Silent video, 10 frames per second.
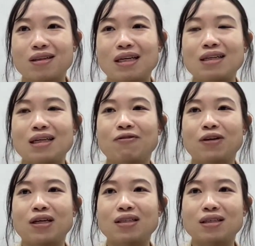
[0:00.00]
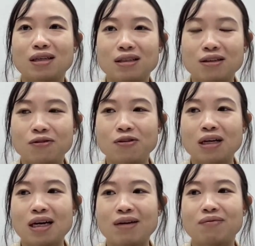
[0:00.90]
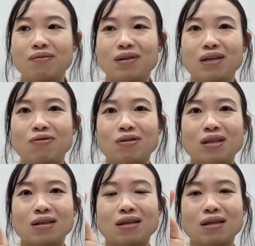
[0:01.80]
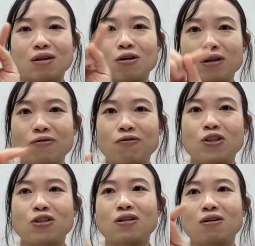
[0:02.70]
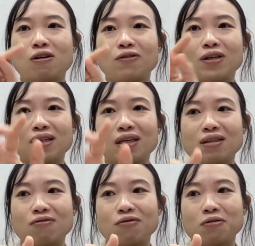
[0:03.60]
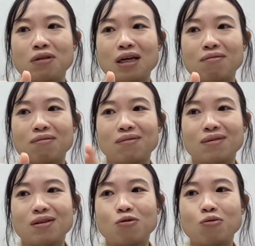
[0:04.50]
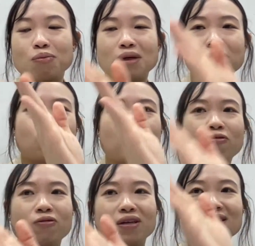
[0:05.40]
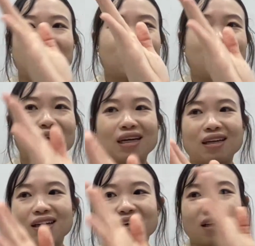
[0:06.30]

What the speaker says: Then if it is another field type, it will take the coefficient of another field type to move the line.